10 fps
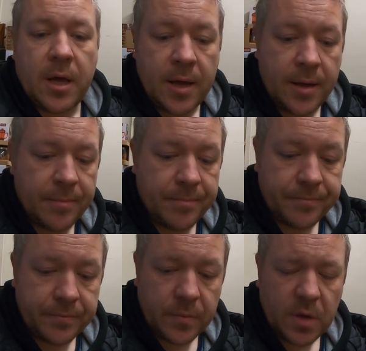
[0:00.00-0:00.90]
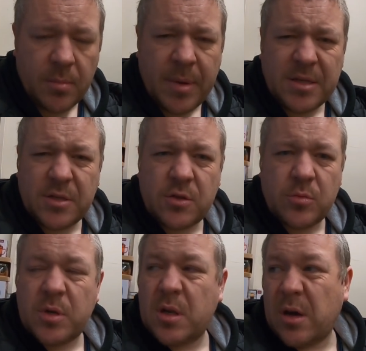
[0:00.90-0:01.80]
Um, I messaged
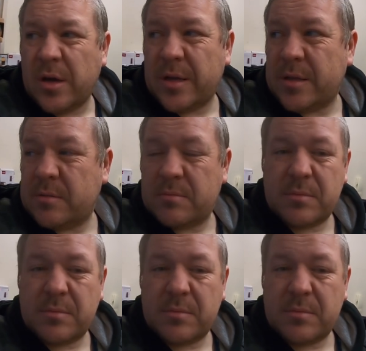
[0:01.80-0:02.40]
someone like at